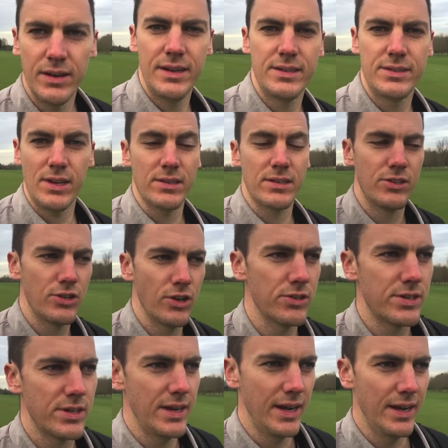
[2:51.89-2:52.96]
he's Dustin
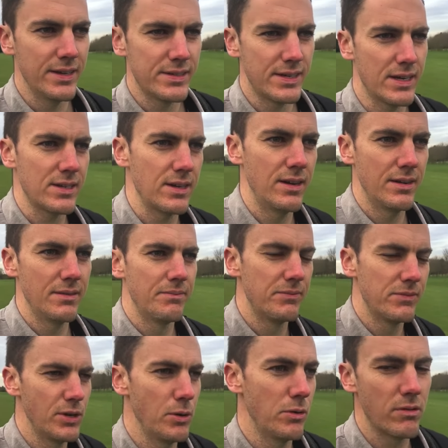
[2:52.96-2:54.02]
Johnson hitting his 6-iron
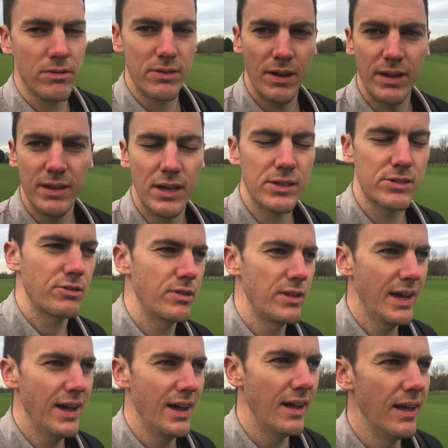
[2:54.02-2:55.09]
230 yards through
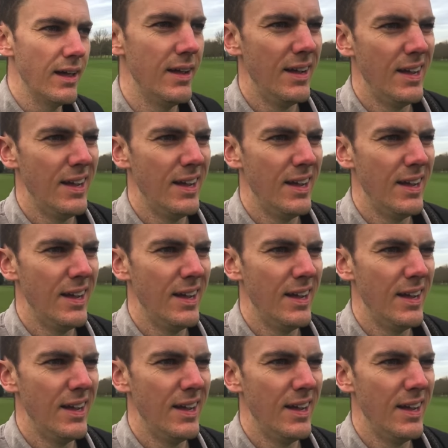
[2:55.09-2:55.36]
the air.